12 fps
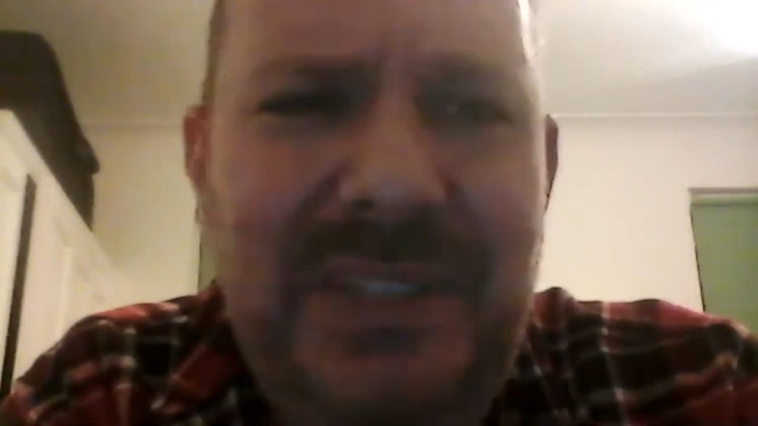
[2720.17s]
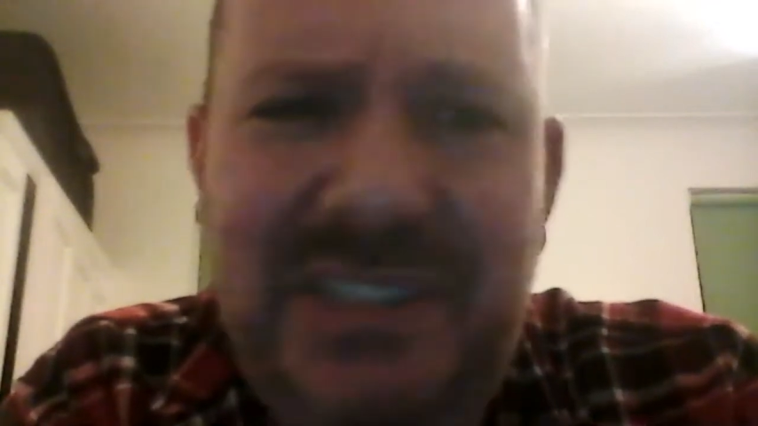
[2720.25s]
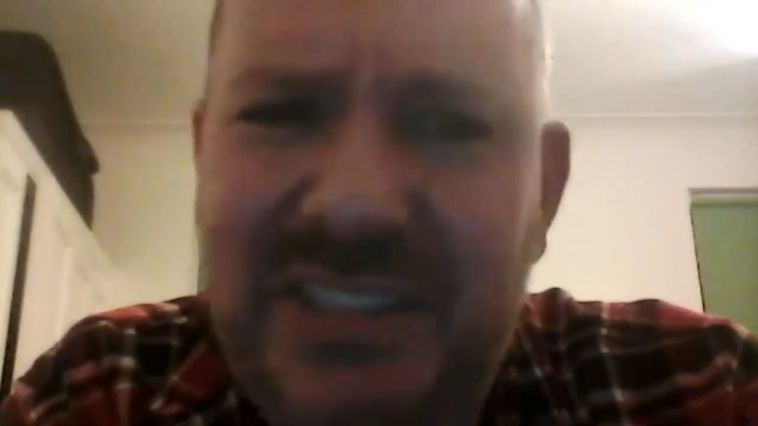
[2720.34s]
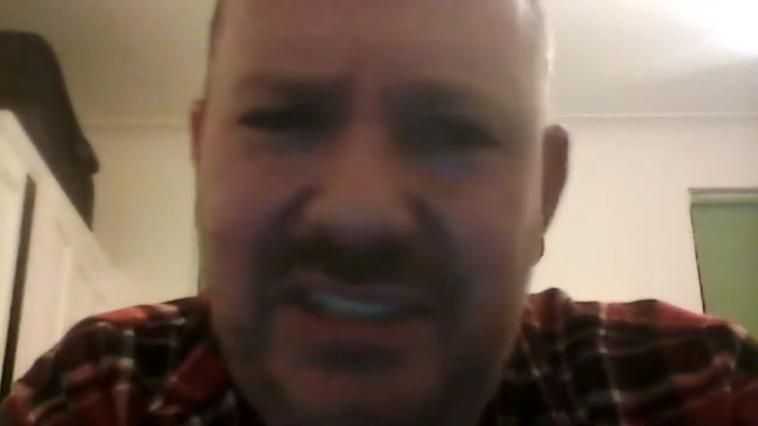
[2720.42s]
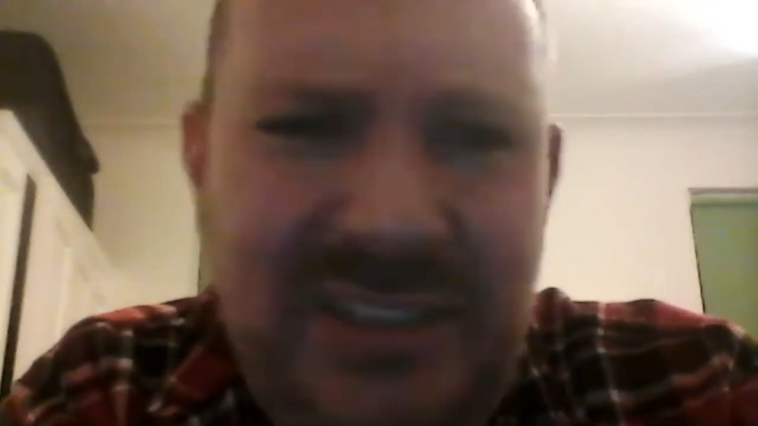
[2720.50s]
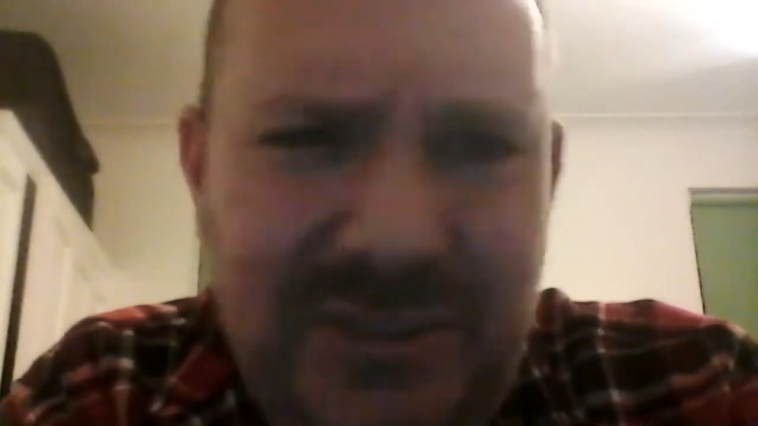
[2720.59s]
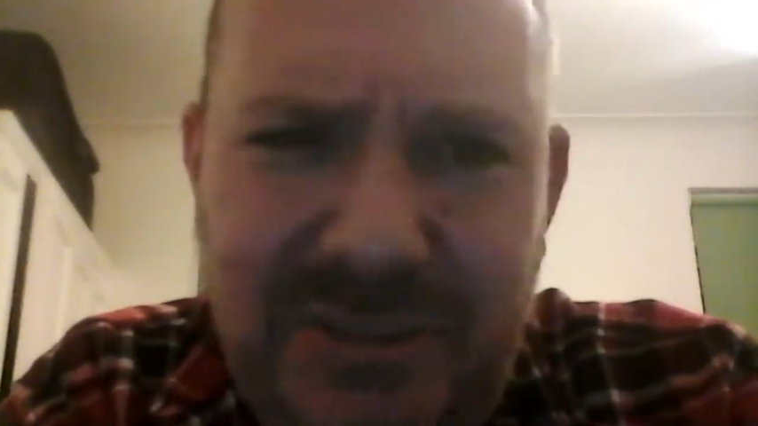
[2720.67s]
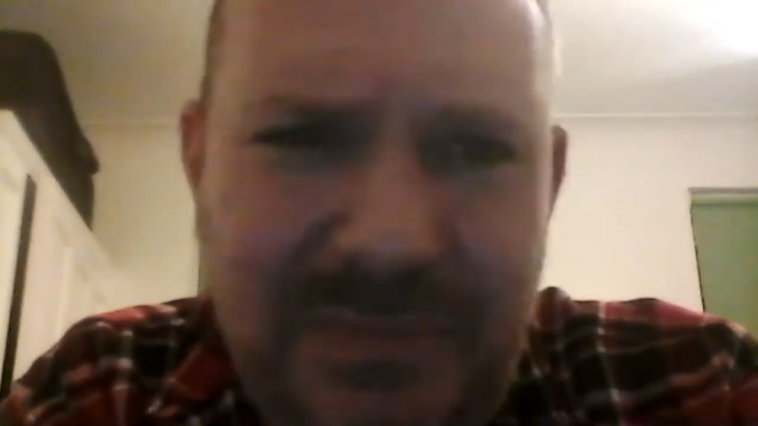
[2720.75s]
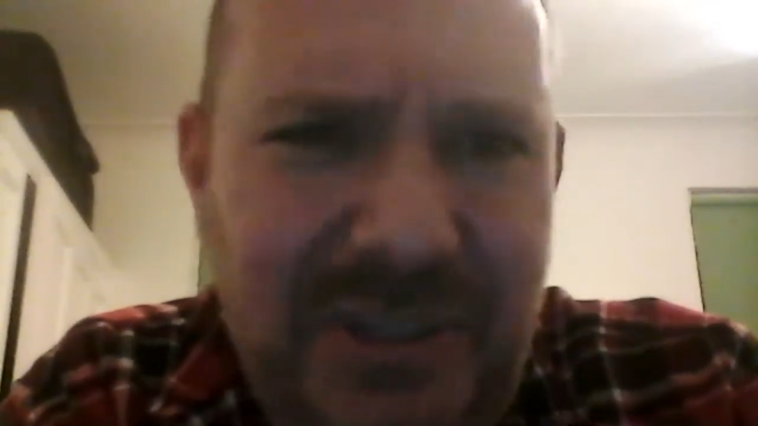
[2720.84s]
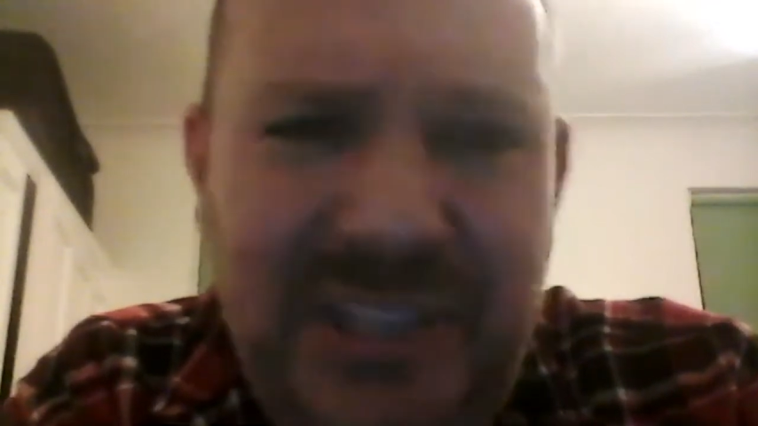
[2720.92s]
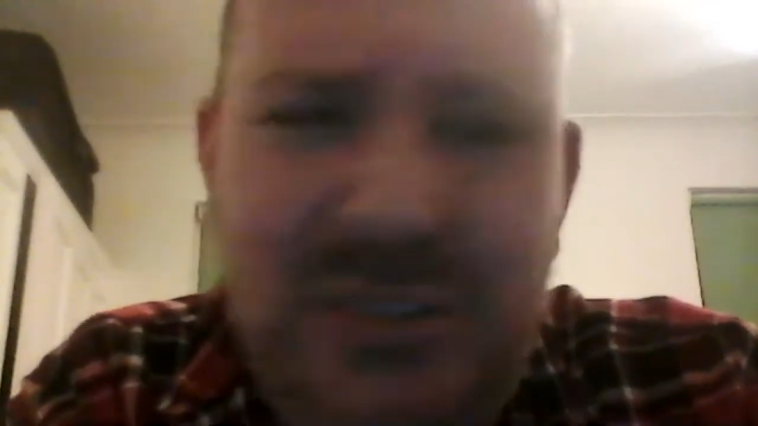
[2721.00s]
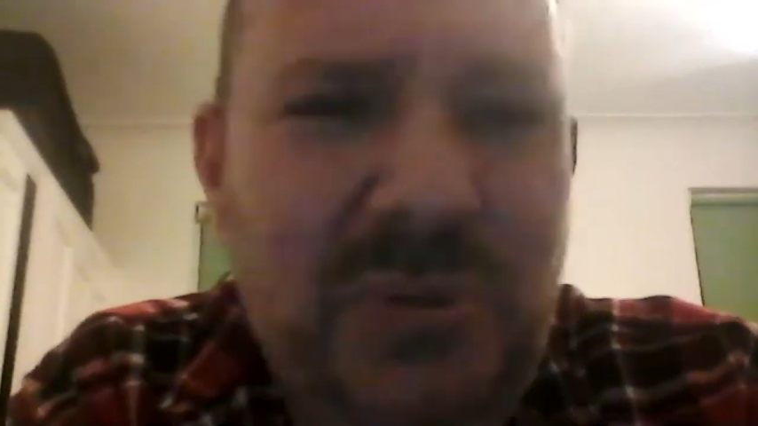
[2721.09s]
businesses or
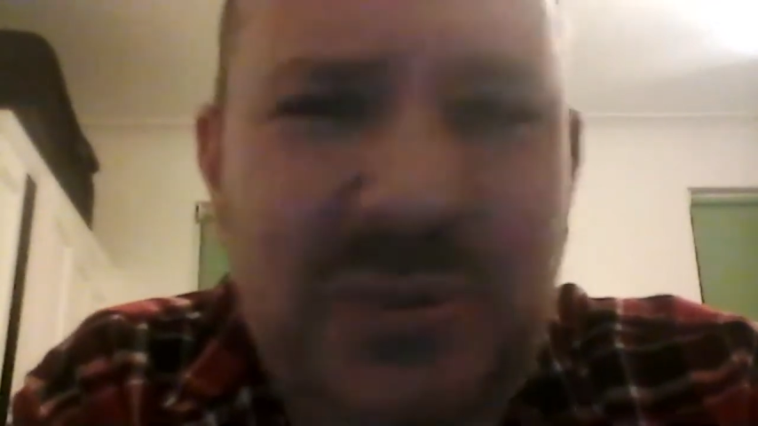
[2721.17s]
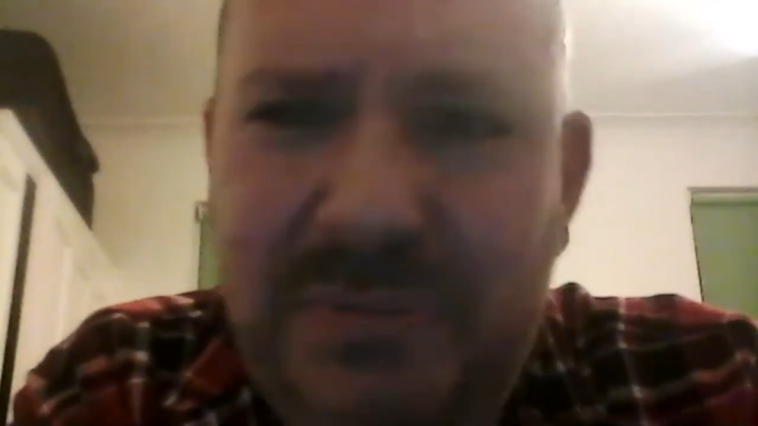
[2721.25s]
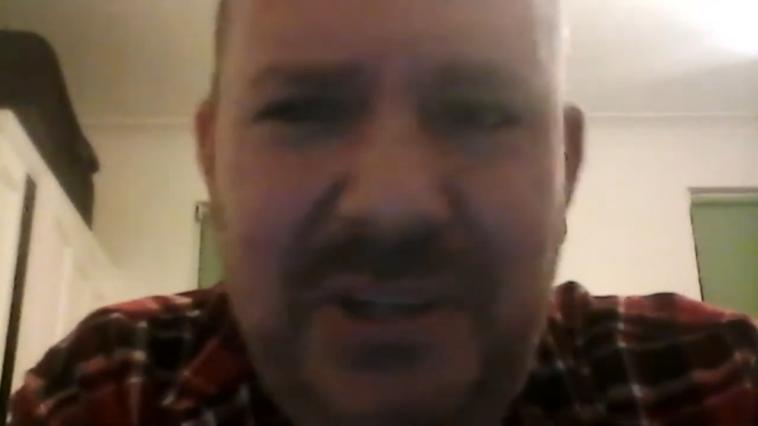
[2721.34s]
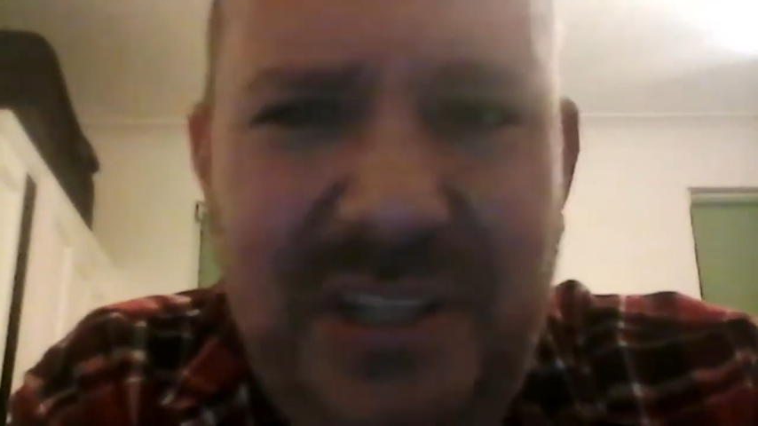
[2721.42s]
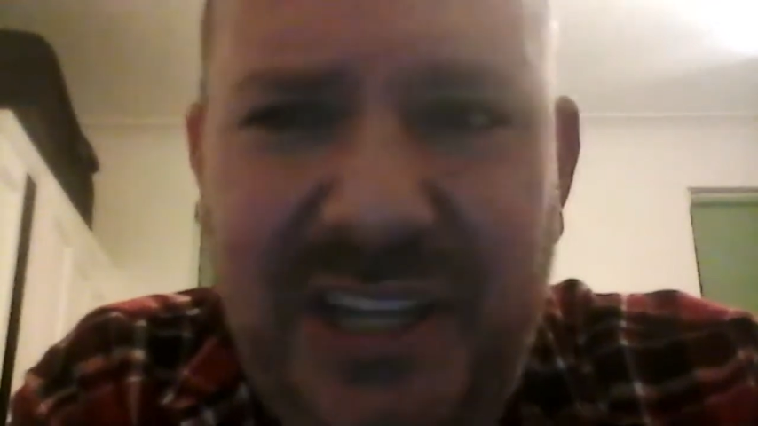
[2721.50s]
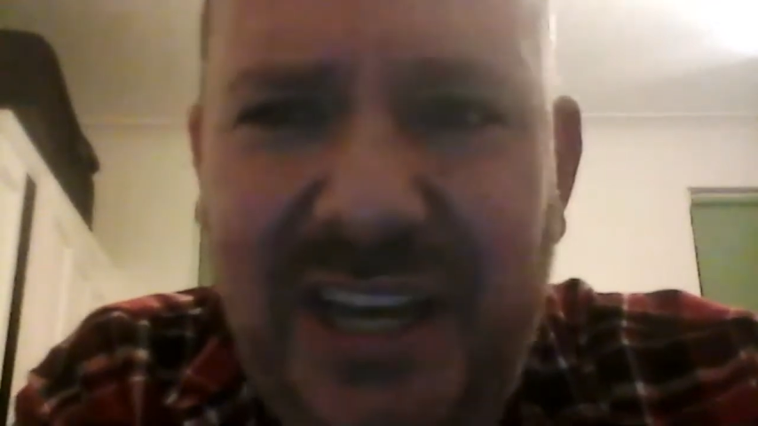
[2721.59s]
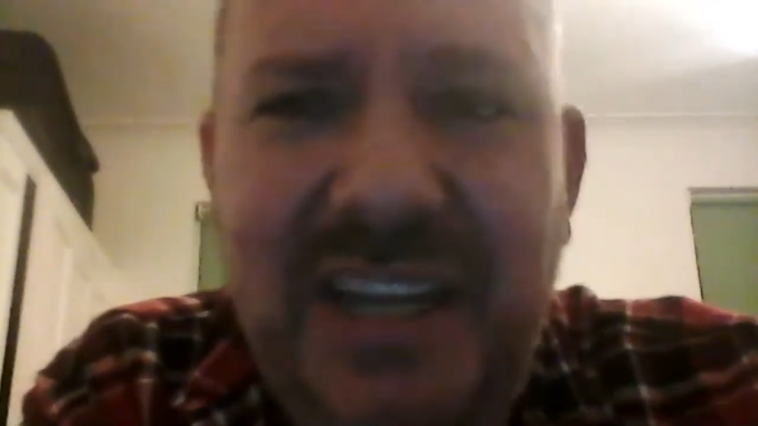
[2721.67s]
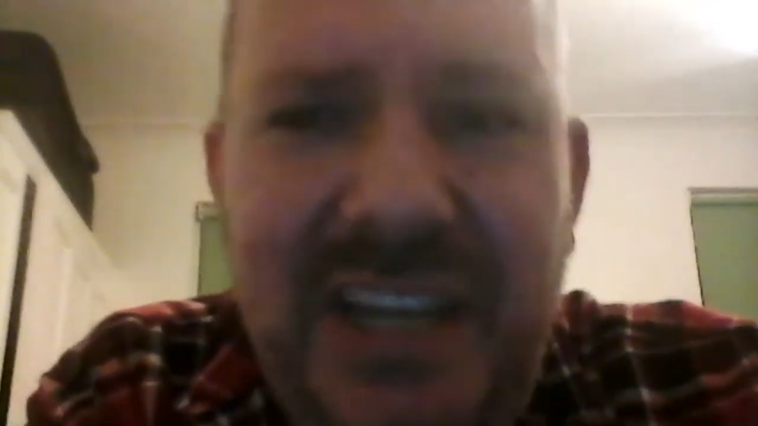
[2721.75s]
something. It's called something like that.